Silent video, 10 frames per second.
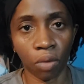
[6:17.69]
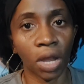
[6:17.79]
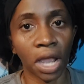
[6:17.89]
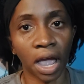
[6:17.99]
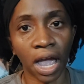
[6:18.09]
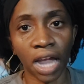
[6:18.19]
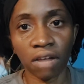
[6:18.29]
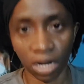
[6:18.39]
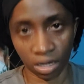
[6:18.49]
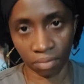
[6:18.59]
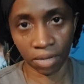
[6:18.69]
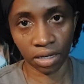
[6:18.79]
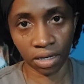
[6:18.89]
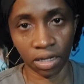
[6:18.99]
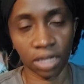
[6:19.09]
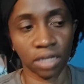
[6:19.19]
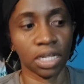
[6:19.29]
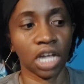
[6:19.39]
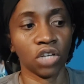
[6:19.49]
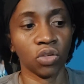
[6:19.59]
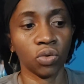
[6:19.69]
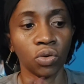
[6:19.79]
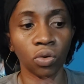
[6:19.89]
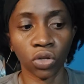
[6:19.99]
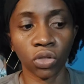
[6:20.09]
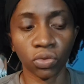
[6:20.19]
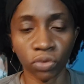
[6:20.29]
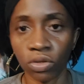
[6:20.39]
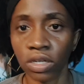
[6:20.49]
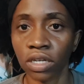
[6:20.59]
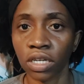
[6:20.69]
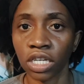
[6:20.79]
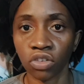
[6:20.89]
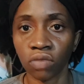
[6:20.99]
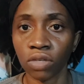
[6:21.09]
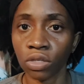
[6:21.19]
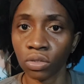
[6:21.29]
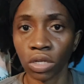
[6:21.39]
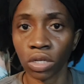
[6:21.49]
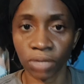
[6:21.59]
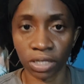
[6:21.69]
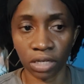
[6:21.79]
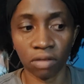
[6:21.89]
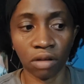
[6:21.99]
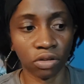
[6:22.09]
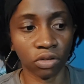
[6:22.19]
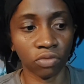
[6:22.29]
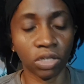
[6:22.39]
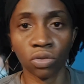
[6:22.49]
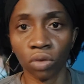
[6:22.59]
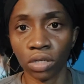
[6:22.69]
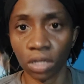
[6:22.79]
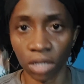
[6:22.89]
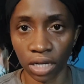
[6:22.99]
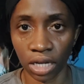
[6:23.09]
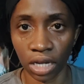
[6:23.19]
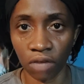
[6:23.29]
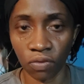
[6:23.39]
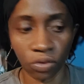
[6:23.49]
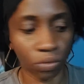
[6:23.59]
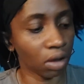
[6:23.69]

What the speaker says: what I recommend is that you go through each of the source materials, the three sources that it gave you,